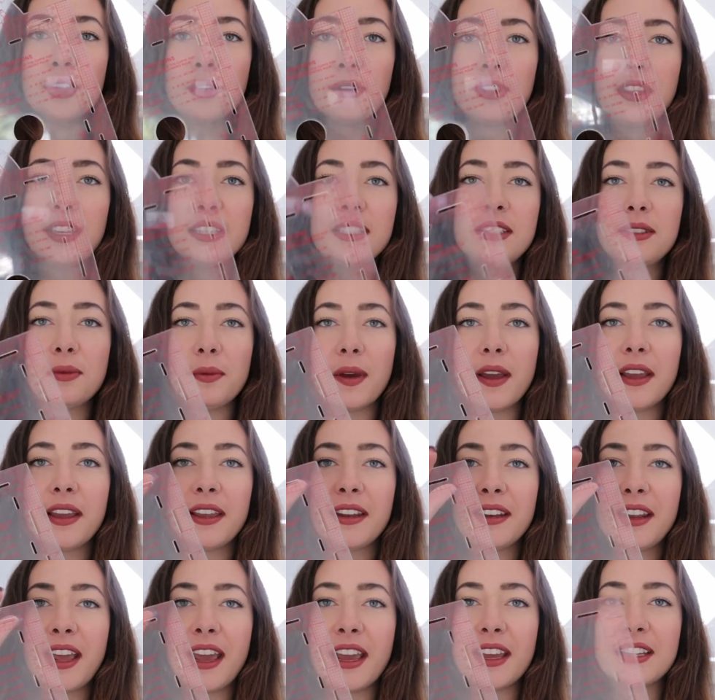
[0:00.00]
So this
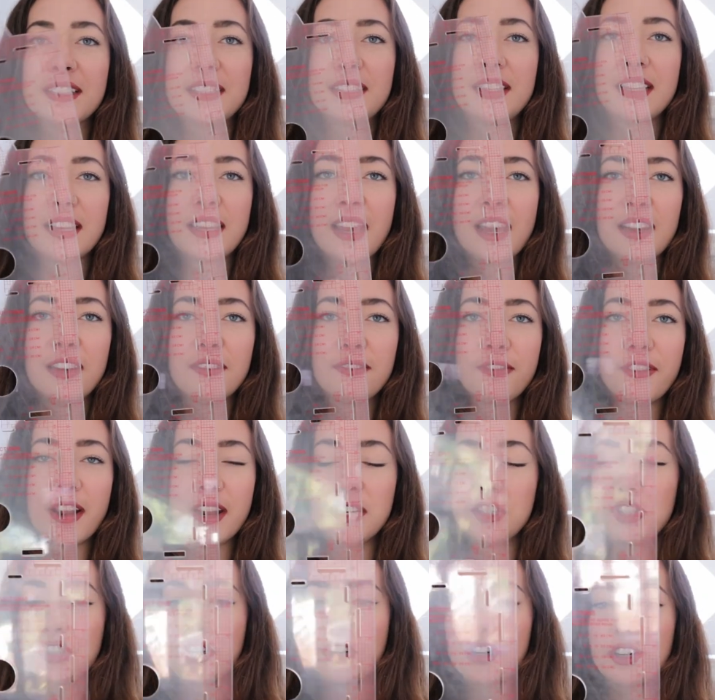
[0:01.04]
one has the kind of
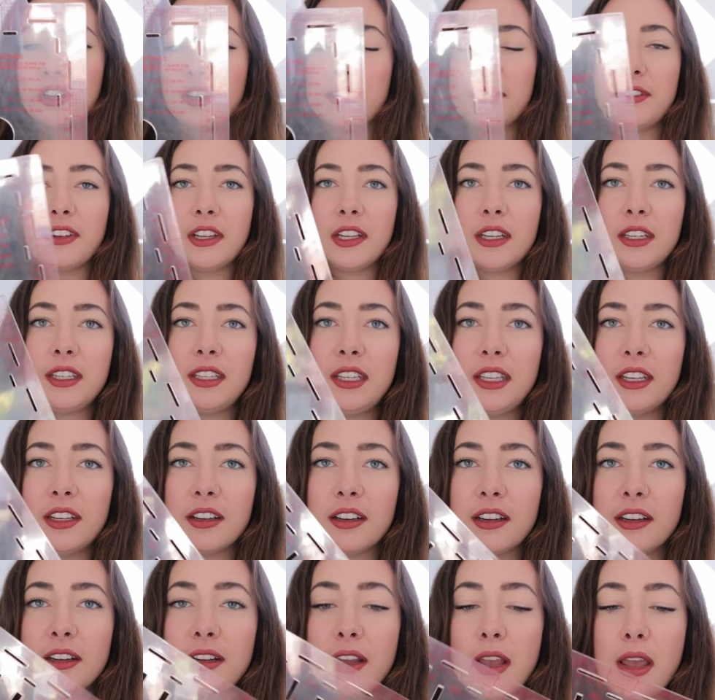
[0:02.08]
French curve in
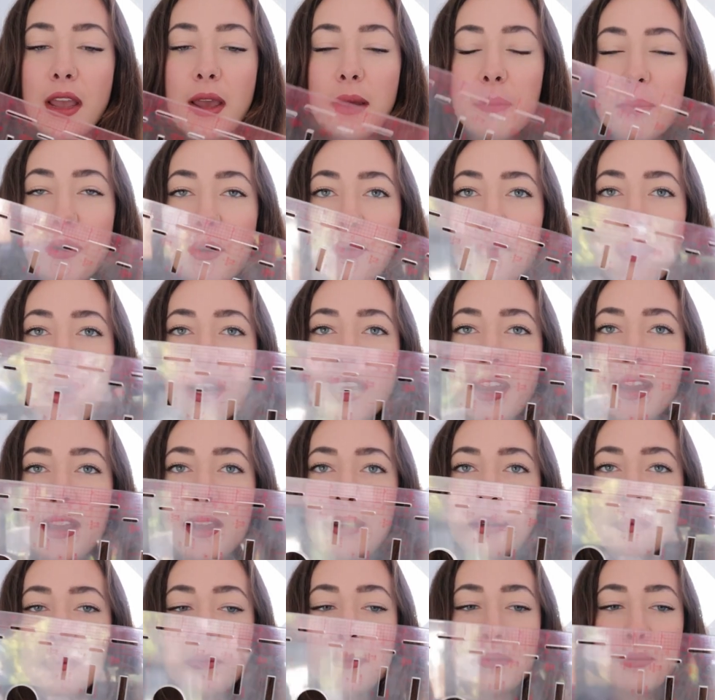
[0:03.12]
here, but when
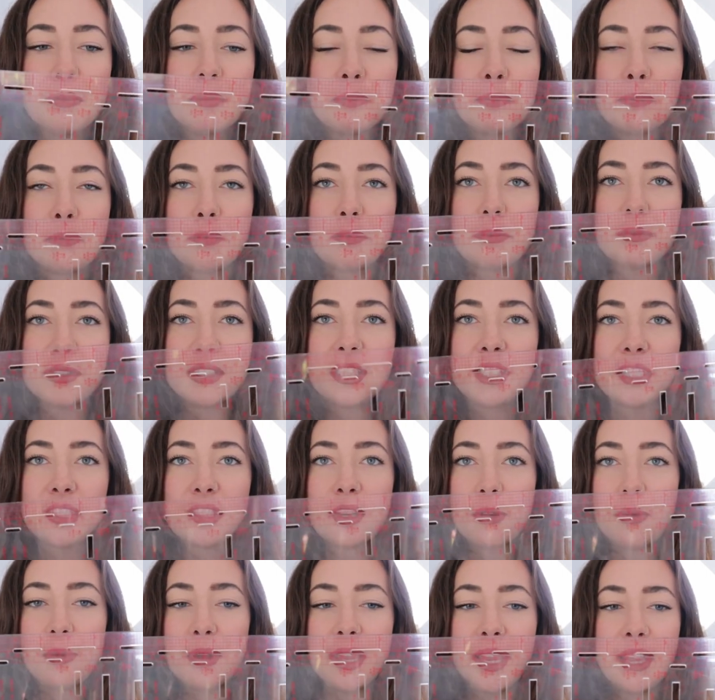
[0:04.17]
I'm
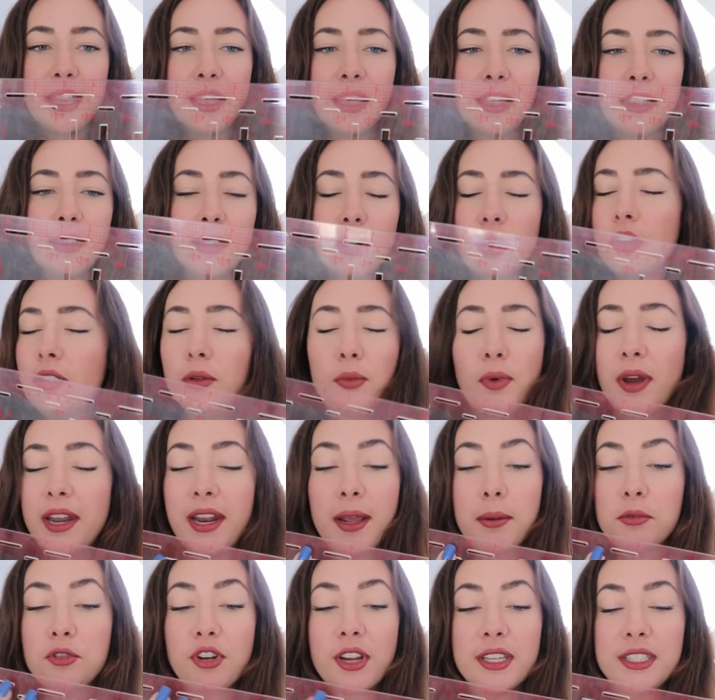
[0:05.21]
sewing or when
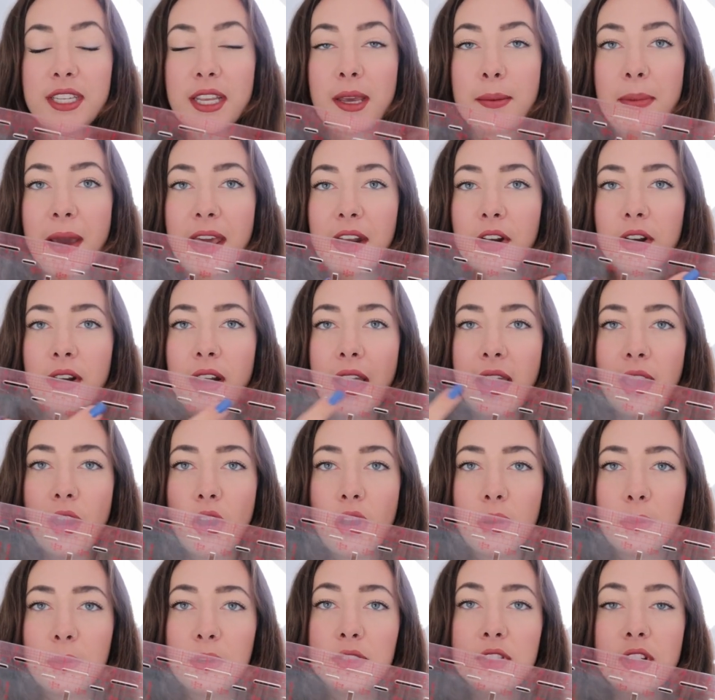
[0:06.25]
I'm tracing a pattern, I
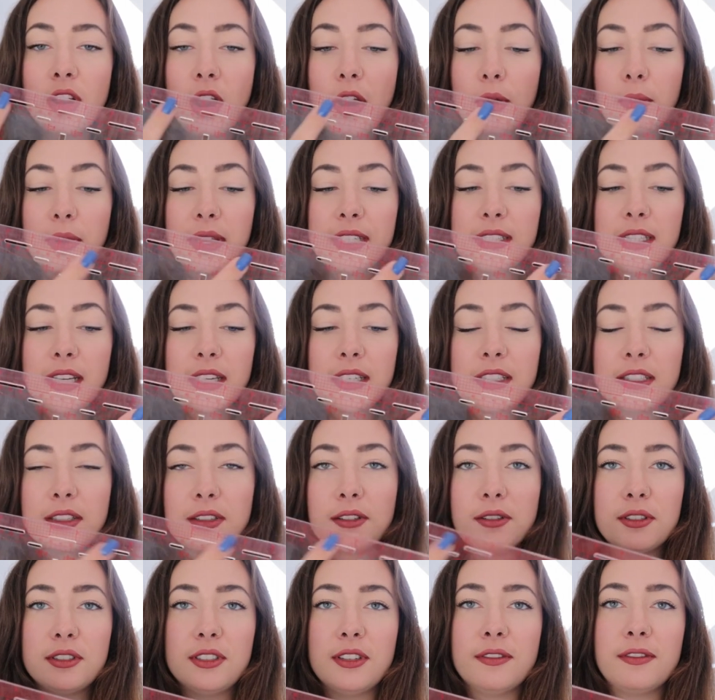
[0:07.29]
almost always
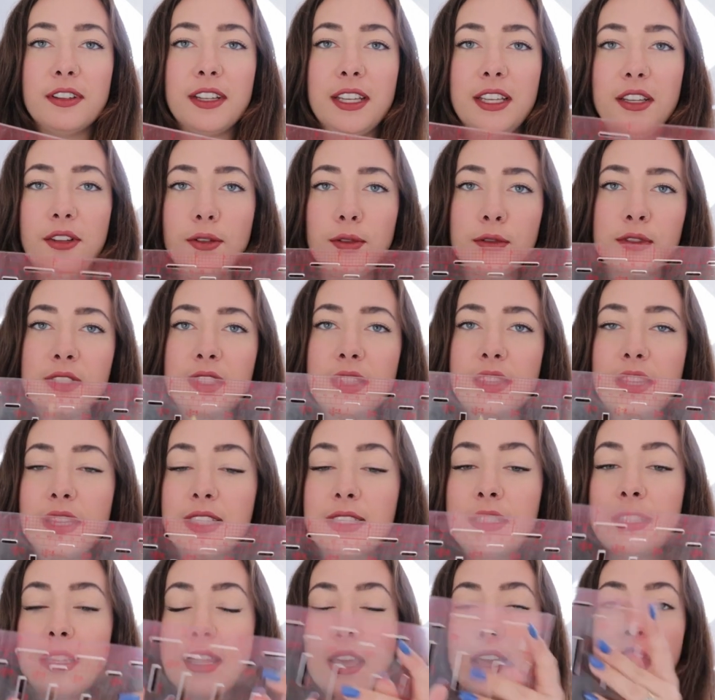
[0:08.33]
exclusively use
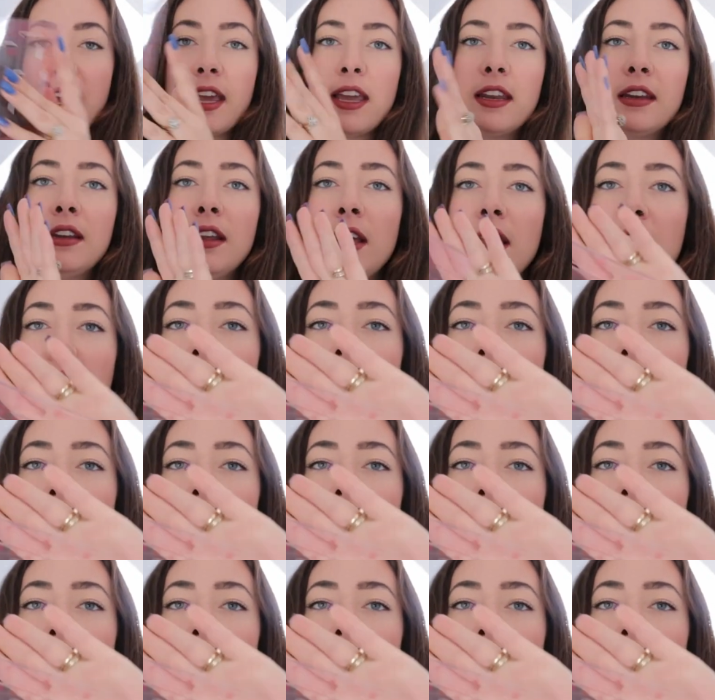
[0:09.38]
this line.